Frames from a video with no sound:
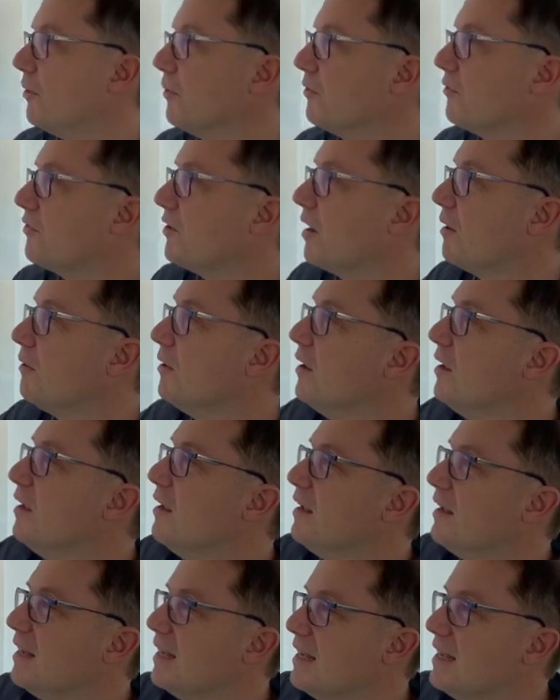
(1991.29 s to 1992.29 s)
So
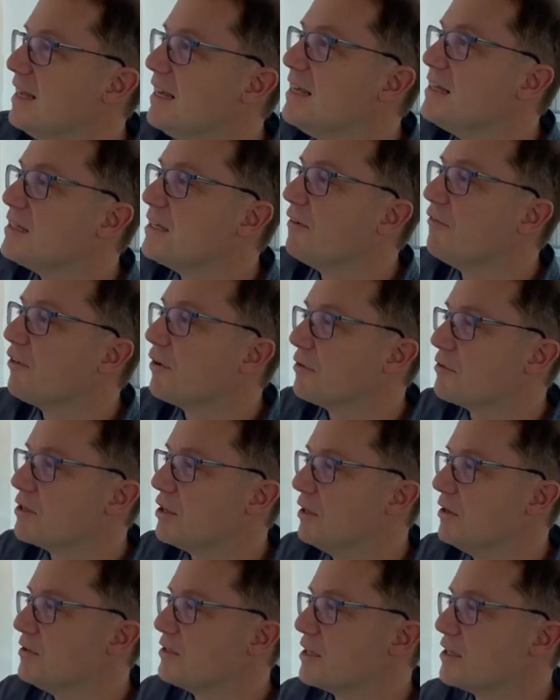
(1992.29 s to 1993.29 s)
it is difficult to
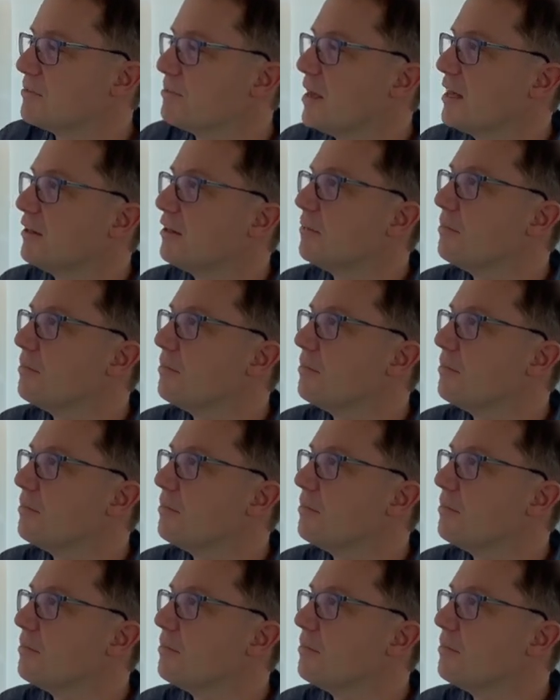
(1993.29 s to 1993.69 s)
use this method,